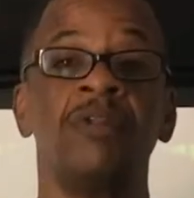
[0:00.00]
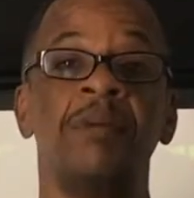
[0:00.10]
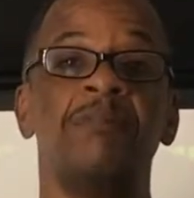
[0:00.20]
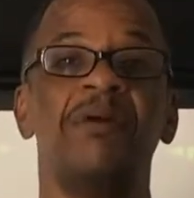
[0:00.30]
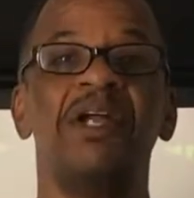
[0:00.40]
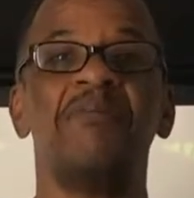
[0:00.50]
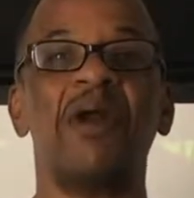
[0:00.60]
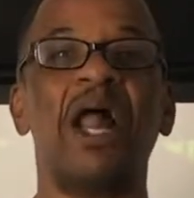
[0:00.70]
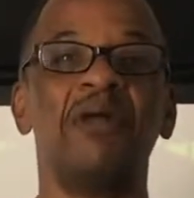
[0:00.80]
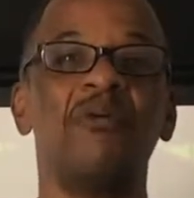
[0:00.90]
they
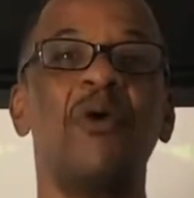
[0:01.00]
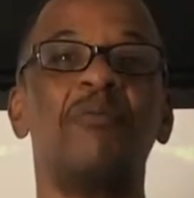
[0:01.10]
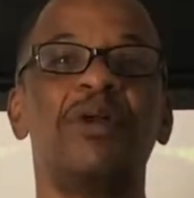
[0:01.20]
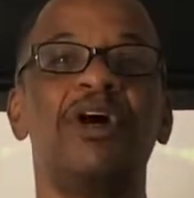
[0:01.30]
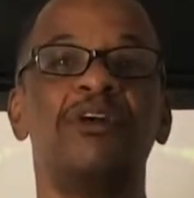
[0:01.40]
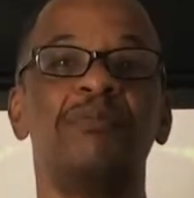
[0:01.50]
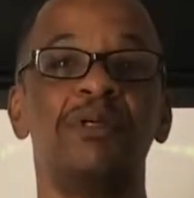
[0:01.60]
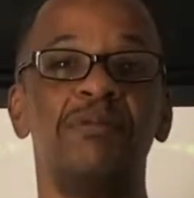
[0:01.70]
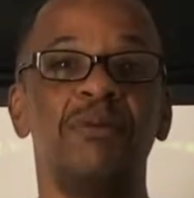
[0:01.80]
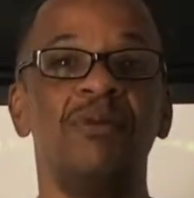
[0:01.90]
probably won't put 100
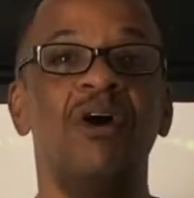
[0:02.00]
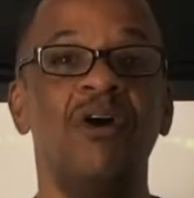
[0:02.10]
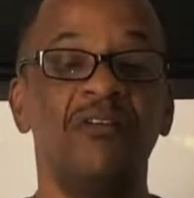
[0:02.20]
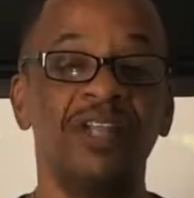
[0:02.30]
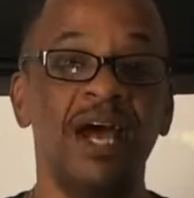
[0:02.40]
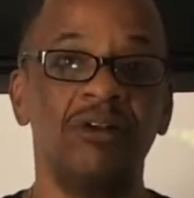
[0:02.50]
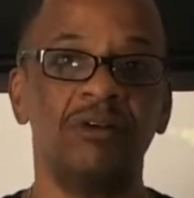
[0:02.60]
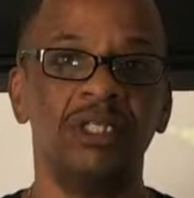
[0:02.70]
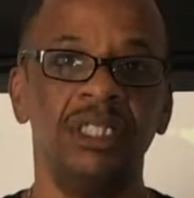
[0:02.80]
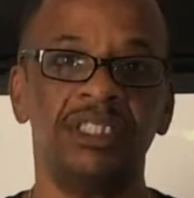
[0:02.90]
people down
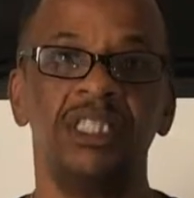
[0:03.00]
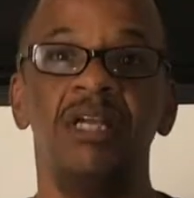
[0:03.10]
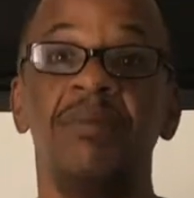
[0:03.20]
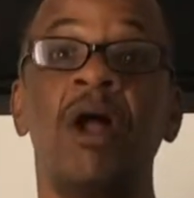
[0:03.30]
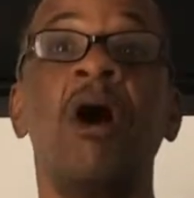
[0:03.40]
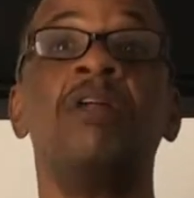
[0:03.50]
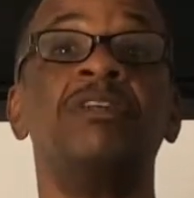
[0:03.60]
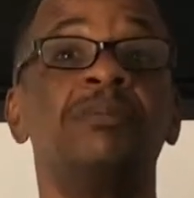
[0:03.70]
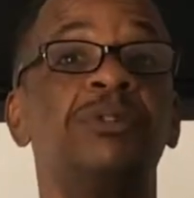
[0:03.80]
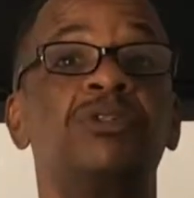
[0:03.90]
on the list. But all
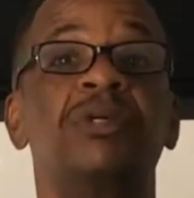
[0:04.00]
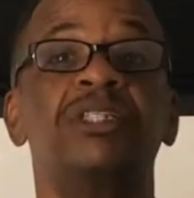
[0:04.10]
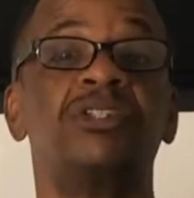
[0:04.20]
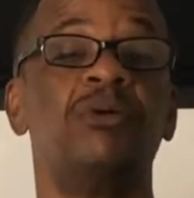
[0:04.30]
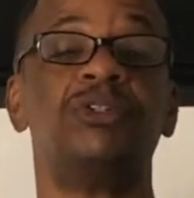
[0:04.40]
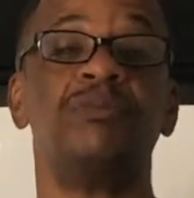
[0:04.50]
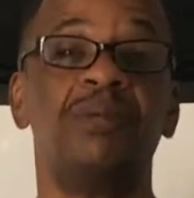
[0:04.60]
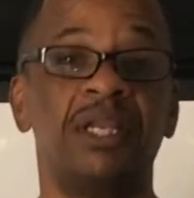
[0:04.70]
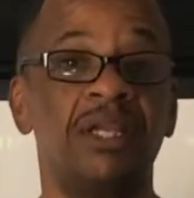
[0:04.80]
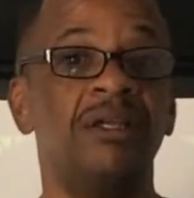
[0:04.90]
of us, between social
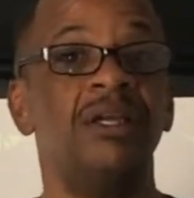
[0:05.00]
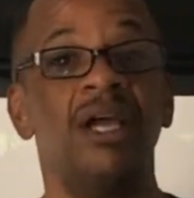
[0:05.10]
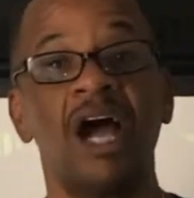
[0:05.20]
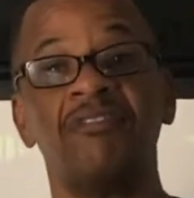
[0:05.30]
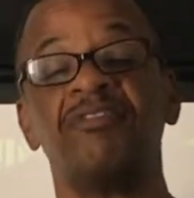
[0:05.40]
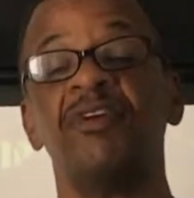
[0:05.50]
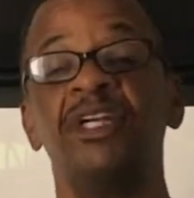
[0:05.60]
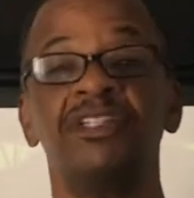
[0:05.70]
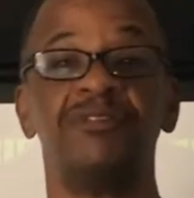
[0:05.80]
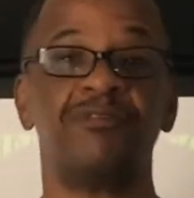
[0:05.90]
media, our
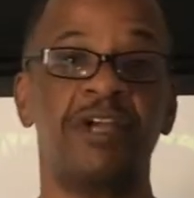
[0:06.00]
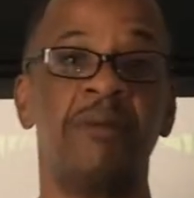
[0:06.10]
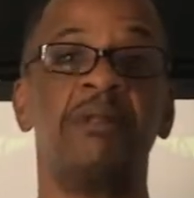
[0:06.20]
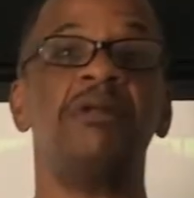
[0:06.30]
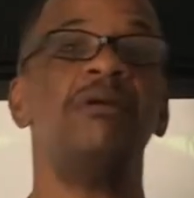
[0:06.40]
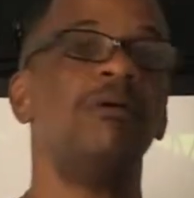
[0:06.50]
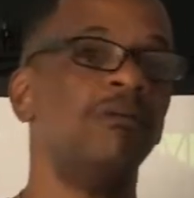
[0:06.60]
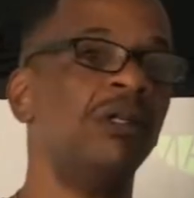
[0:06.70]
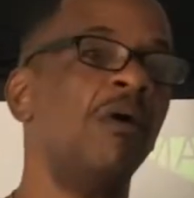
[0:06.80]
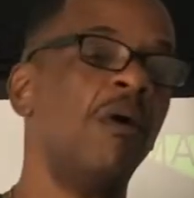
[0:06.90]
friends and family,
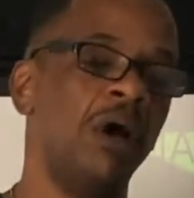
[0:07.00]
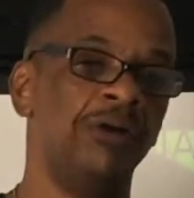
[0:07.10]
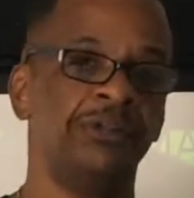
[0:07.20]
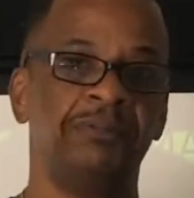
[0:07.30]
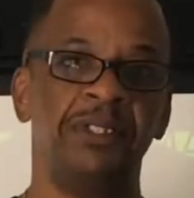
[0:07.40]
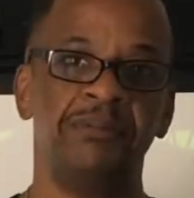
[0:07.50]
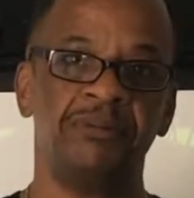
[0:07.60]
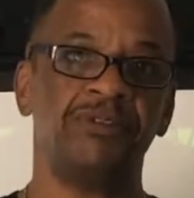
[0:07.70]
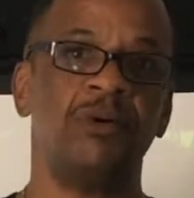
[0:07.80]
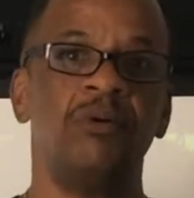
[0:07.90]
we know 100 people.
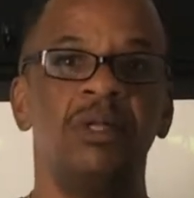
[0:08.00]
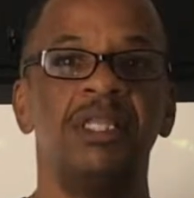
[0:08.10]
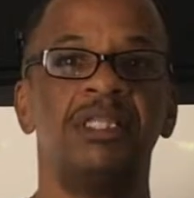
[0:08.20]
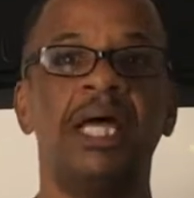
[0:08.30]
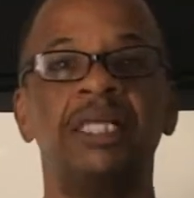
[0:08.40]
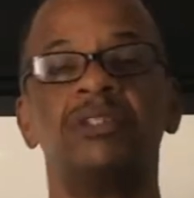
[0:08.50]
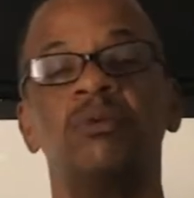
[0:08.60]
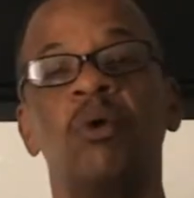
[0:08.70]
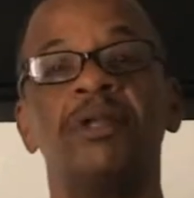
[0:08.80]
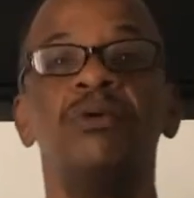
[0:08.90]
So that's the
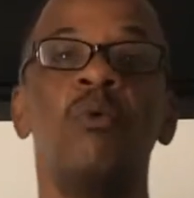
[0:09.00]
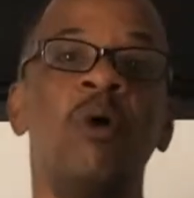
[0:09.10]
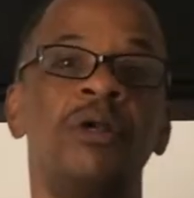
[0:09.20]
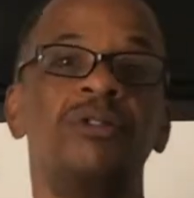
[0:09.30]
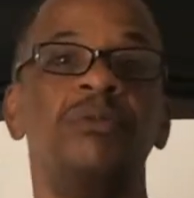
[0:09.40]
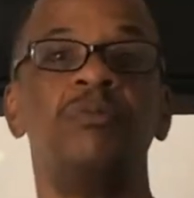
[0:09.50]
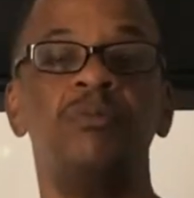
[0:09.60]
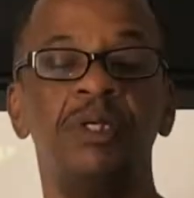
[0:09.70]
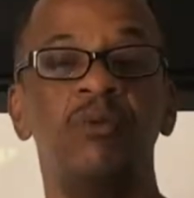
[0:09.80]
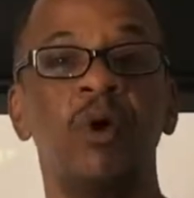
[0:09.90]
one you want to
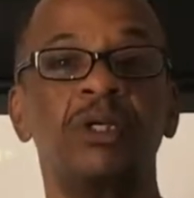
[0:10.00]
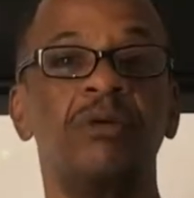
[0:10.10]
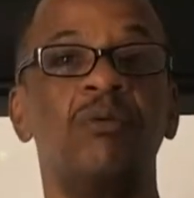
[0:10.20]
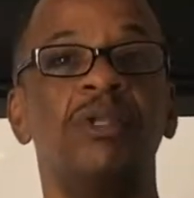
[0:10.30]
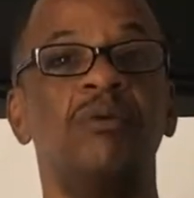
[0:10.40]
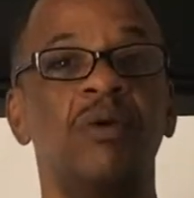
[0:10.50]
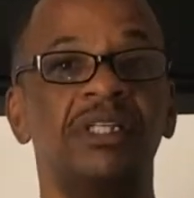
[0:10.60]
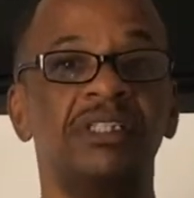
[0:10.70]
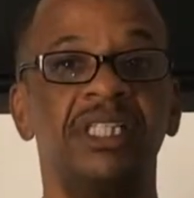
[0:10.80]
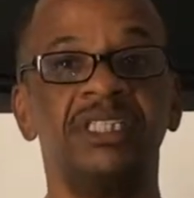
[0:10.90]
be working with, the one
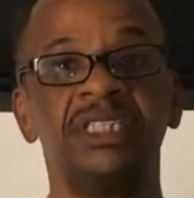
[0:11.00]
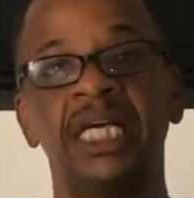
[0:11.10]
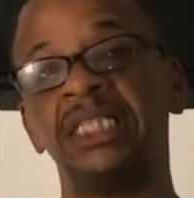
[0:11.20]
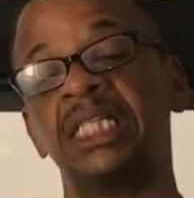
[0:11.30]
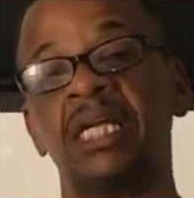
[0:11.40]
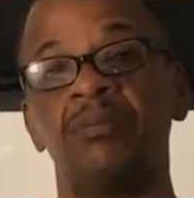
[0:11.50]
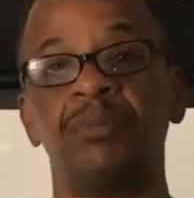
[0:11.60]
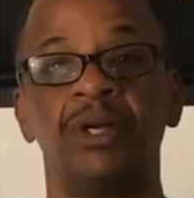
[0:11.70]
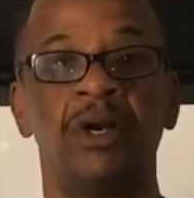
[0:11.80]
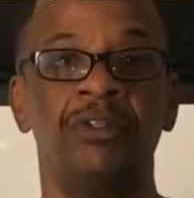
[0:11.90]
that says, yes, I can
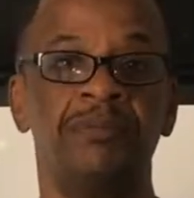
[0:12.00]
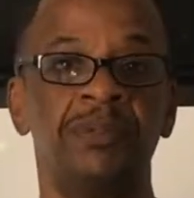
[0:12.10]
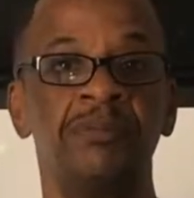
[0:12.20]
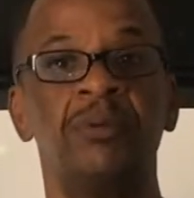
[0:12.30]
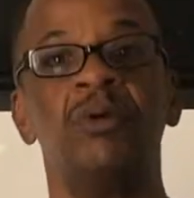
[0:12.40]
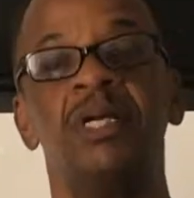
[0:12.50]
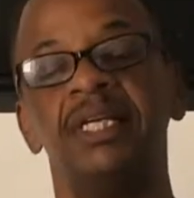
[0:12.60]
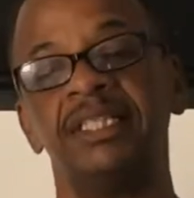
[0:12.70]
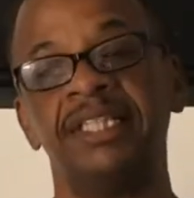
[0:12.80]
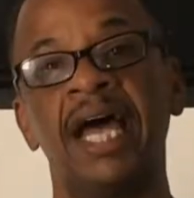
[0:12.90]
put 100 people
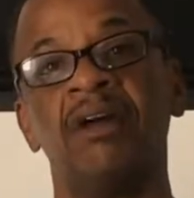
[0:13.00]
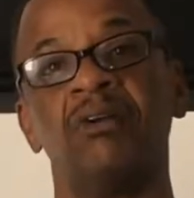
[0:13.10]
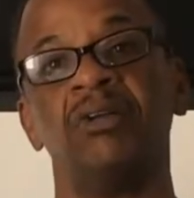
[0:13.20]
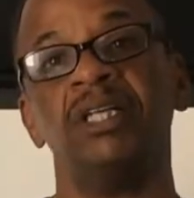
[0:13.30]
down on